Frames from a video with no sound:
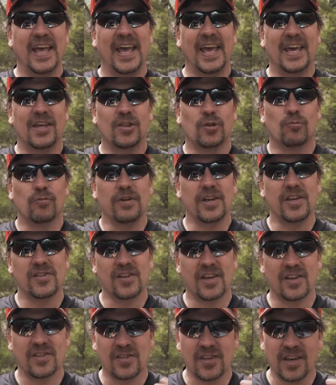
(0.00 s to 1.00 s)
And the reason
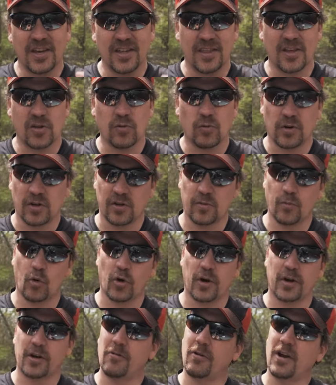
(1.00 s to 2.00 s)
I say this one is
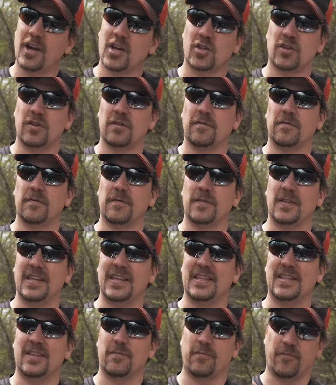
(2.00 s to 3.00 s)
more aggressive
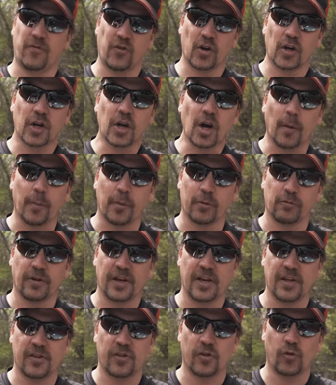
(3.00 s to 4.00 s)
is for a couple
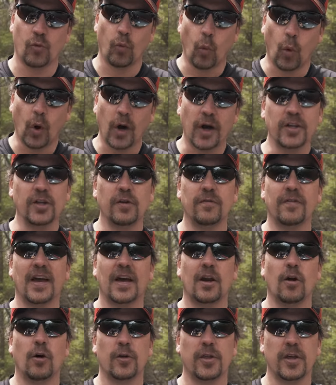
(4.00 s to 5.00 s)
reasons. One, you've
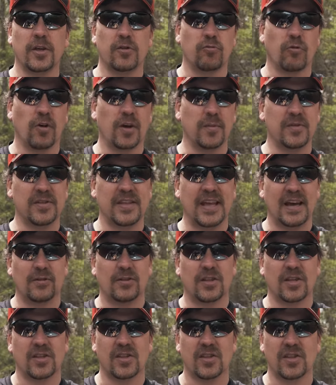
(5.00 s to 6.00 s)
got all these ribs down
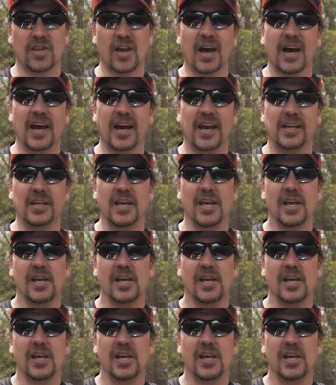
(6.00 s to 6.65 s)
the side,